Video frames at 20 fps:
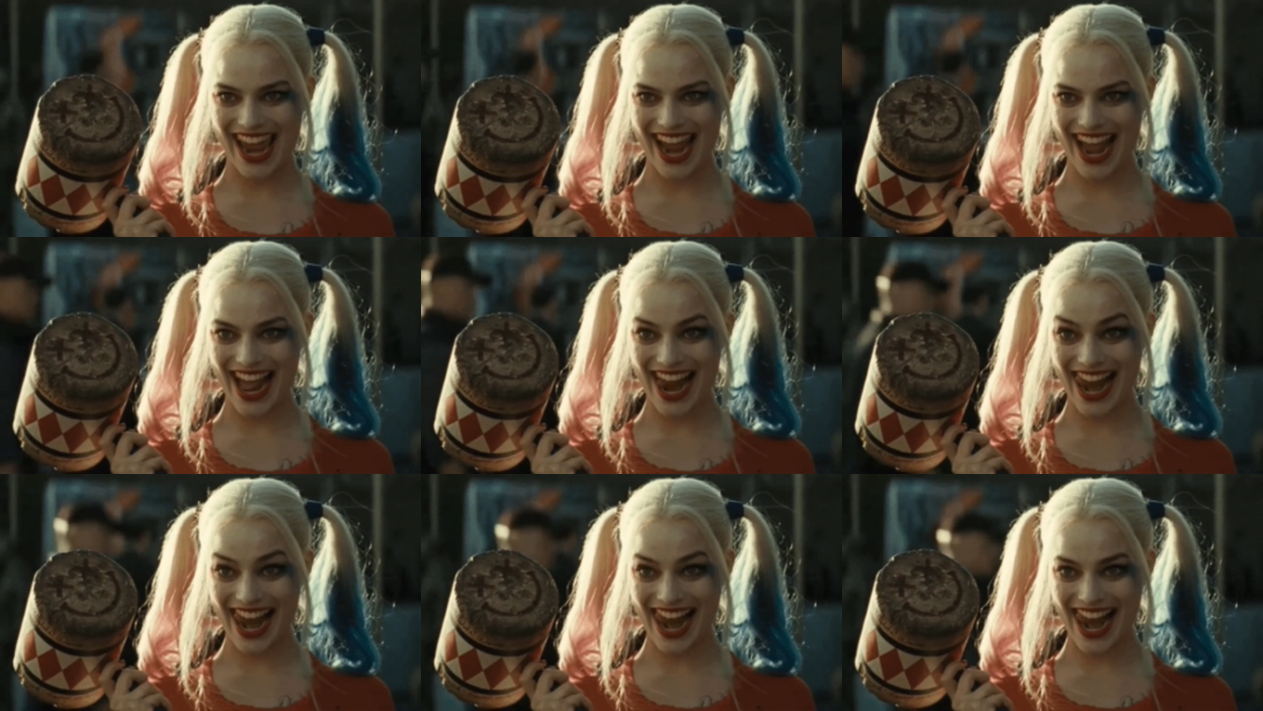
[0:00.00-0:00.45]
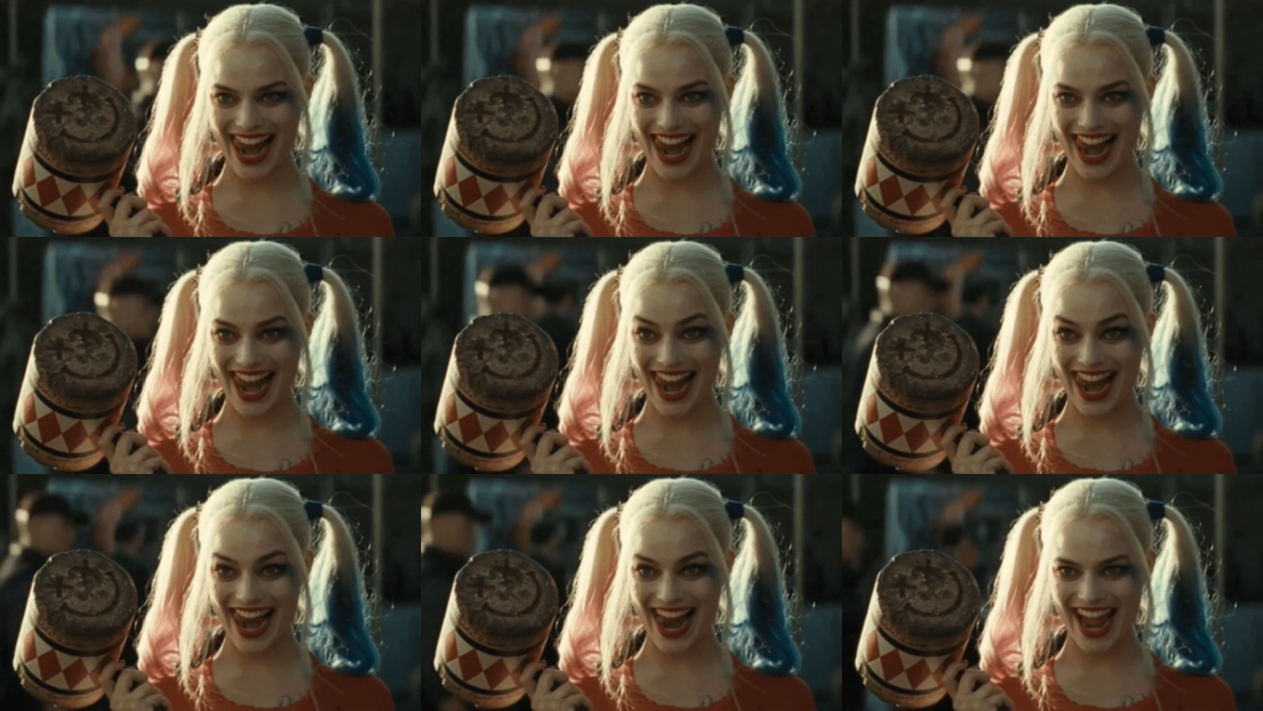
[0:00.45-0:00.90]
done an
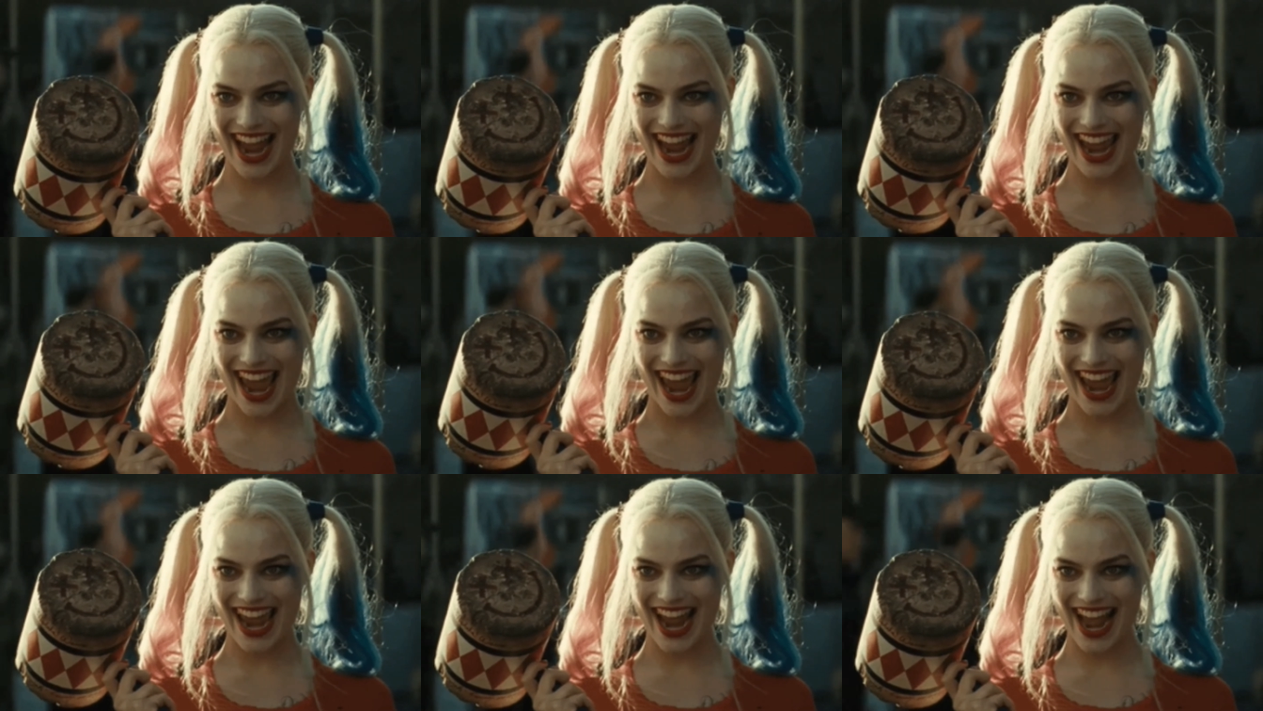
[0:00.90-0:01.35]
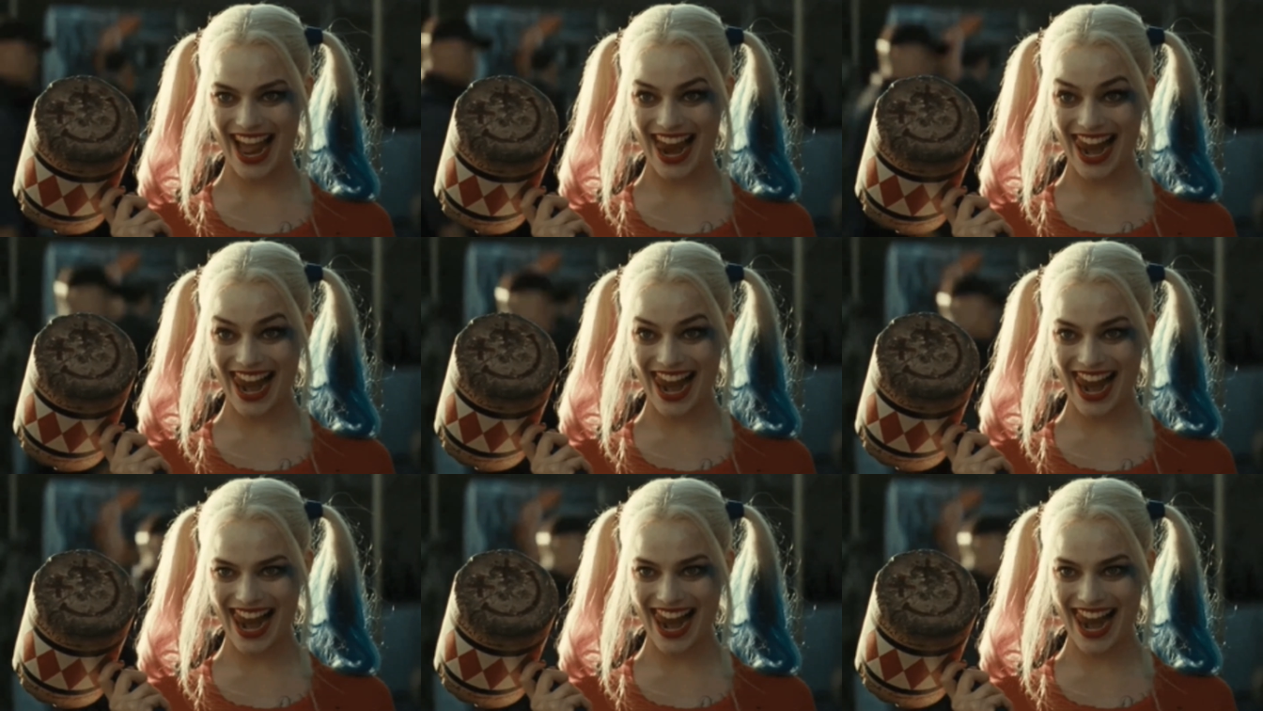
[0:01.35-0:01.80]
exceptional
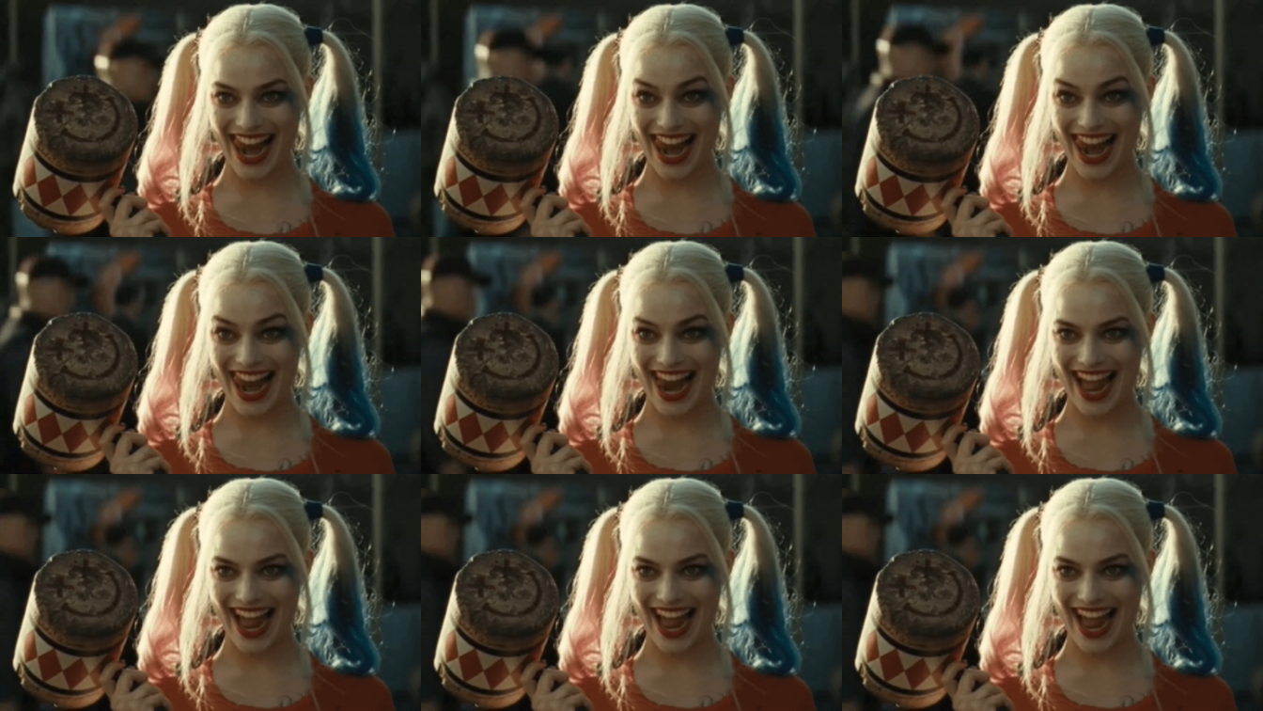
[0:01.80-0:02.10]
job as